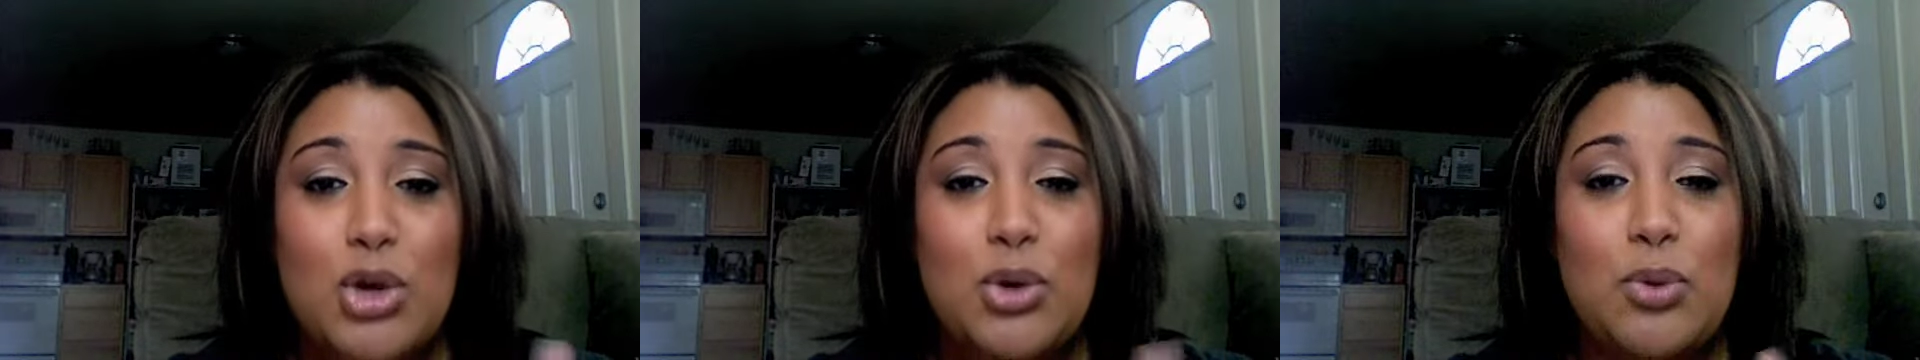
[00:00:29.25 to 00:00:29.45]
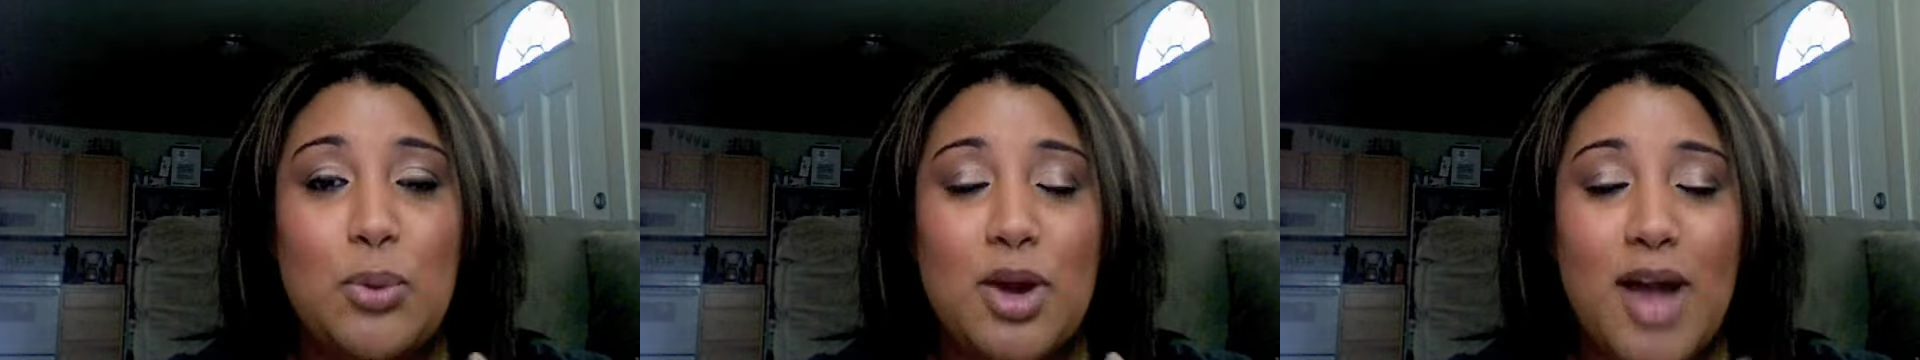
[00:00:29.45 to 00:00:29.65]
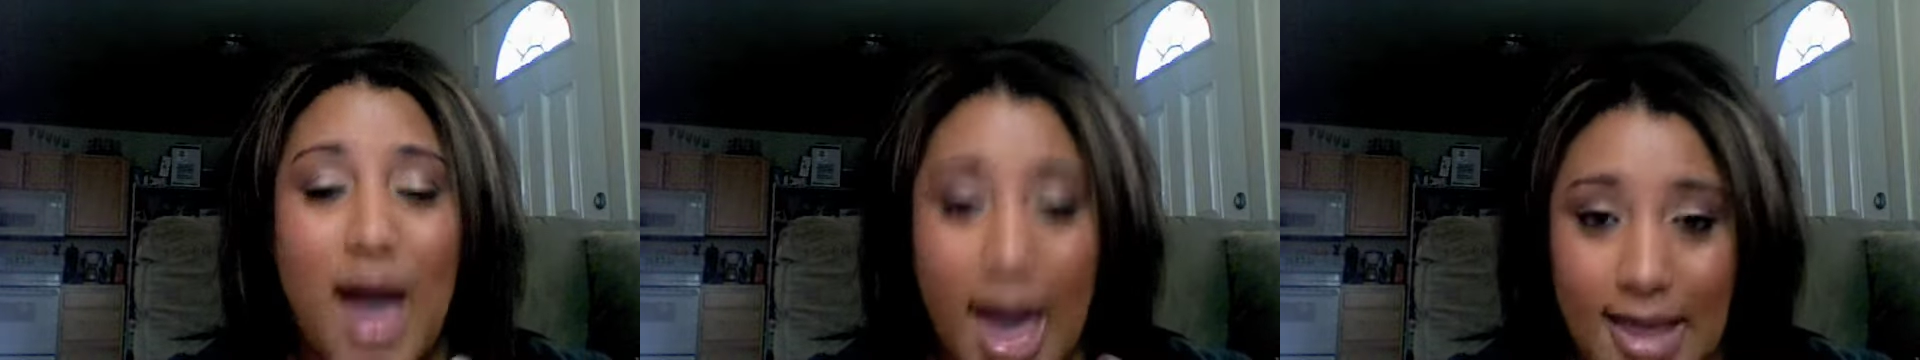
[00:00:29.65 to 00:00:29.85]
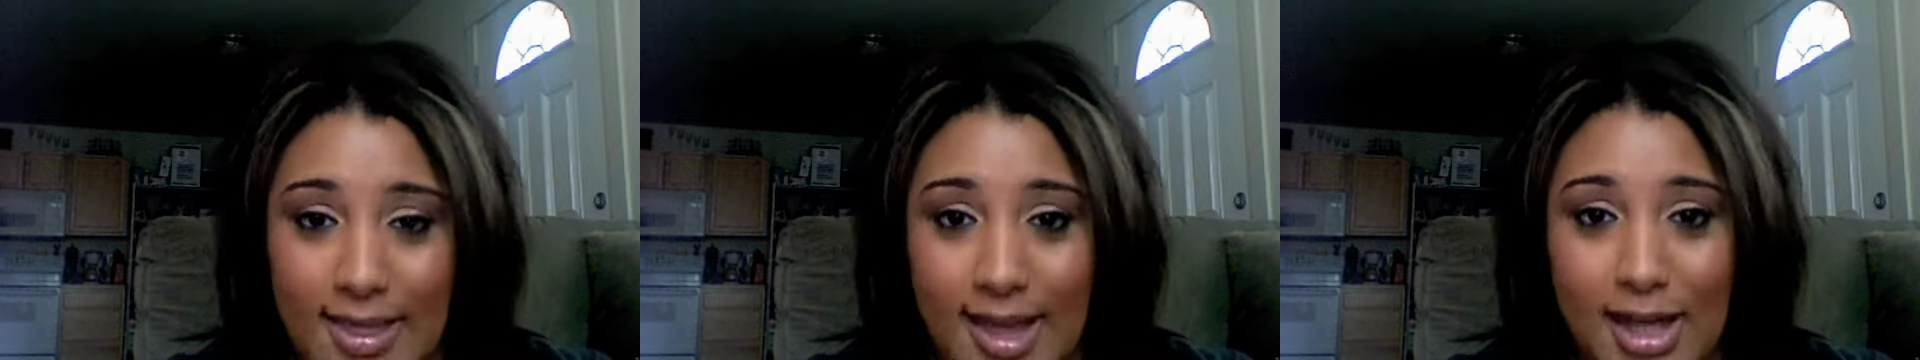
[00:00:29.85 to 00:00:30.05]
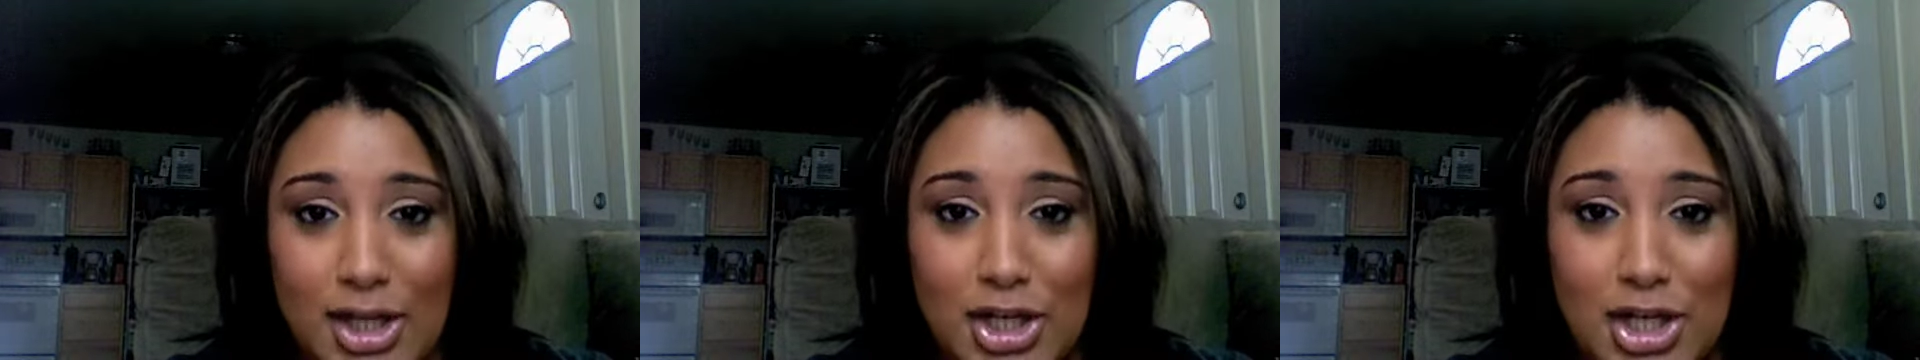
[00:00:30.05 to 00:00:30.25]
who wear
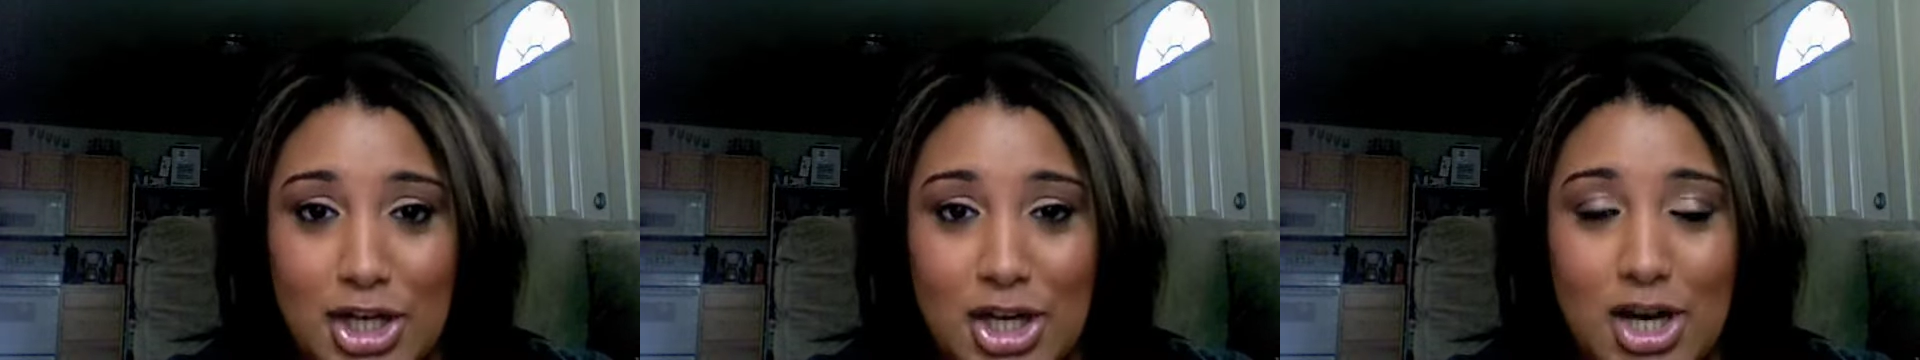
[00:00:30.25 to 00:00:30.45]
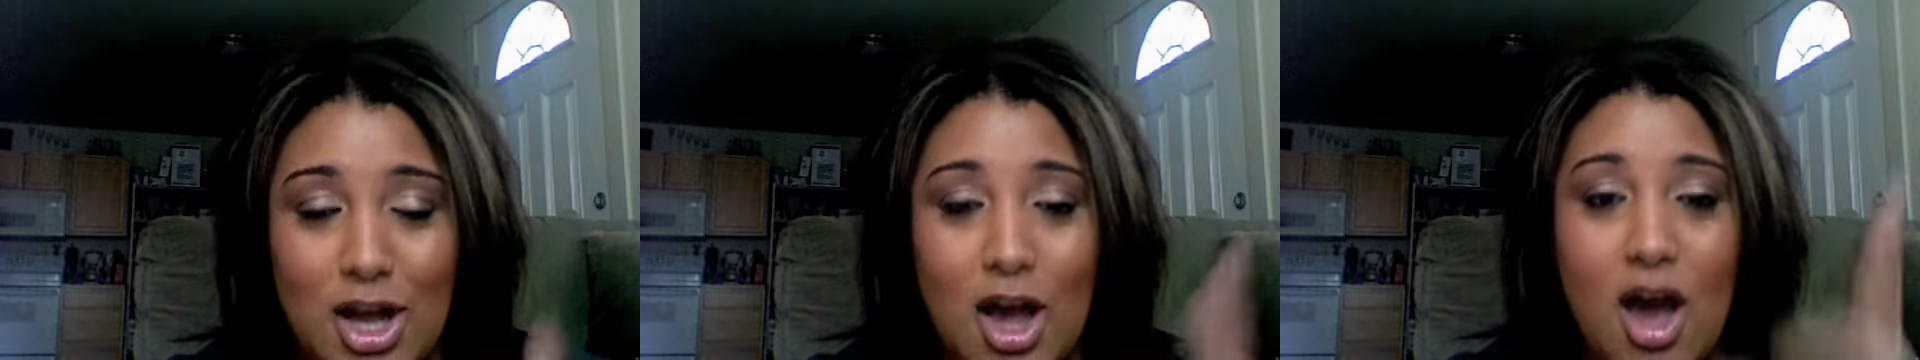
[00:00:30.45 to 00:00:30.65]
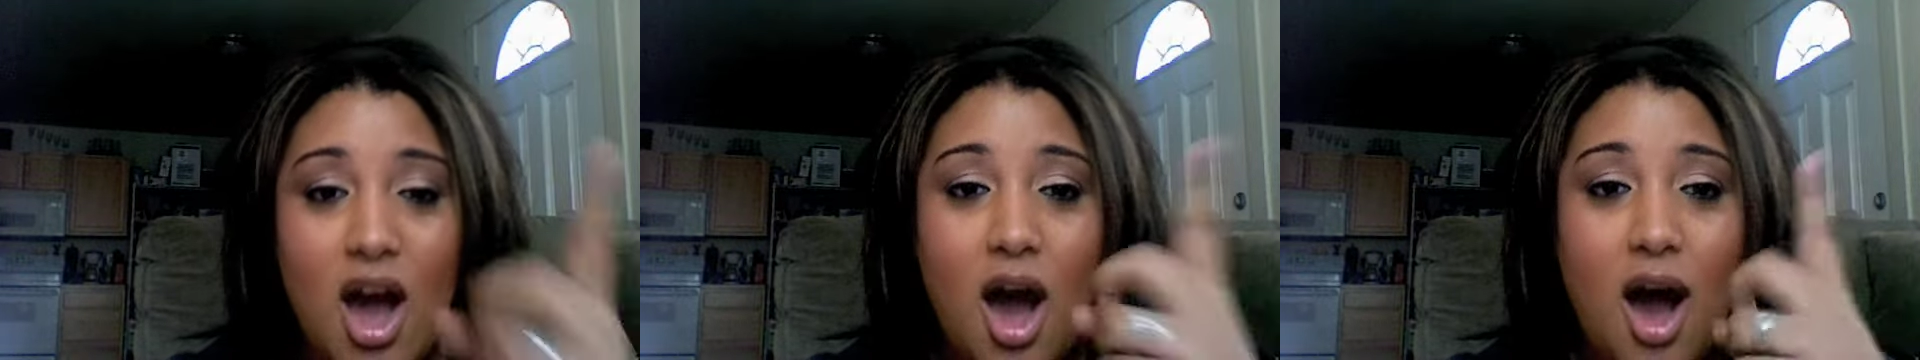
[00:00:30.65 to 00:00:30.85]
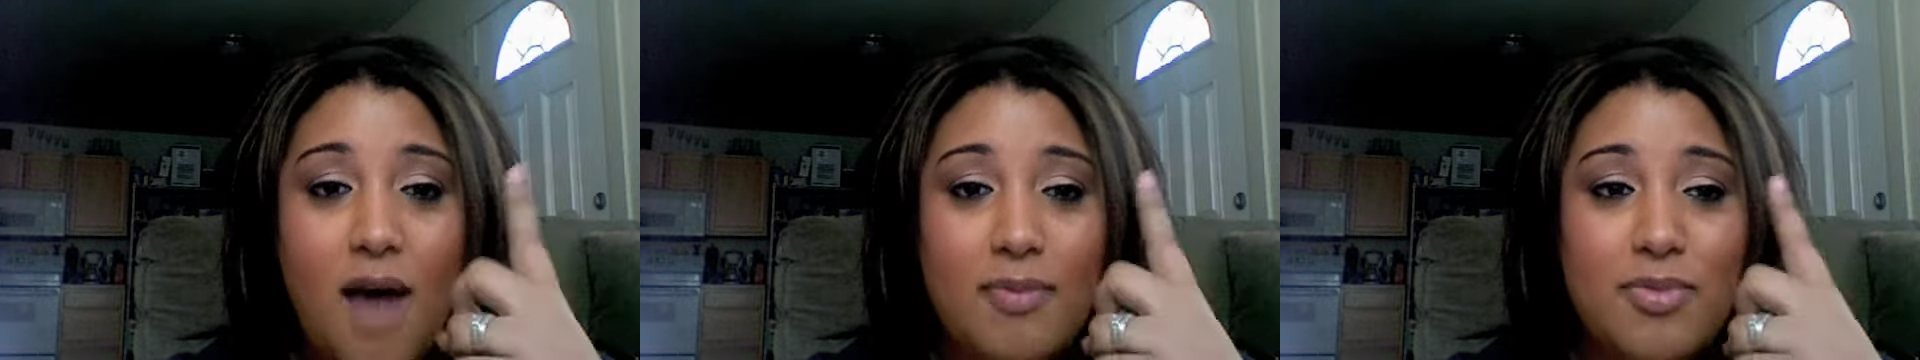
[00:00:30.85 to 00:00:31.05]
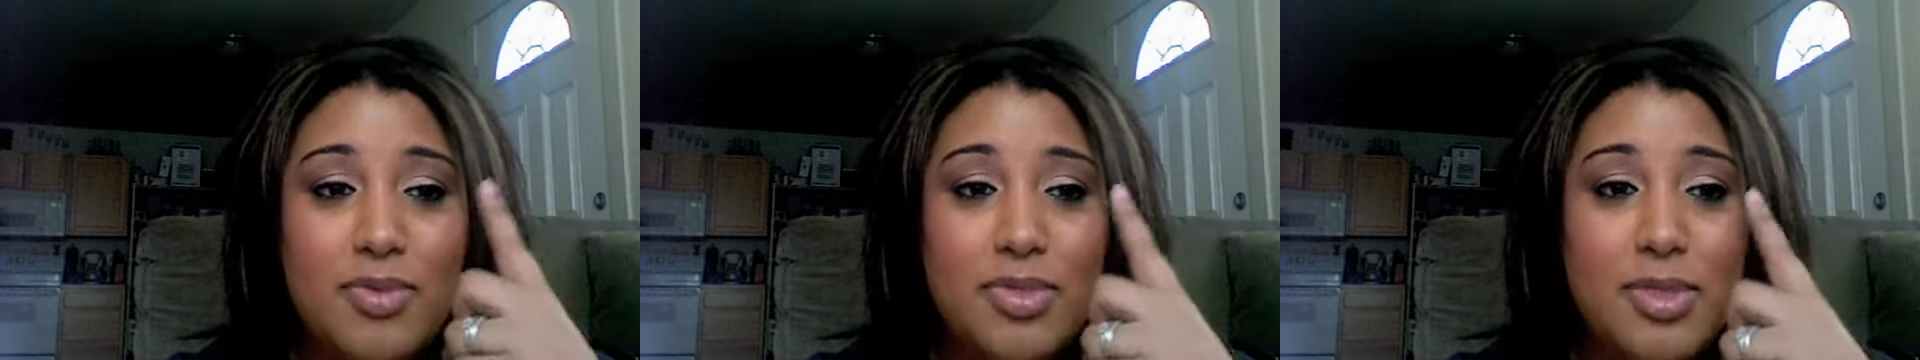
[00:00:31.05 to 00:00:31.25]
eyeliner on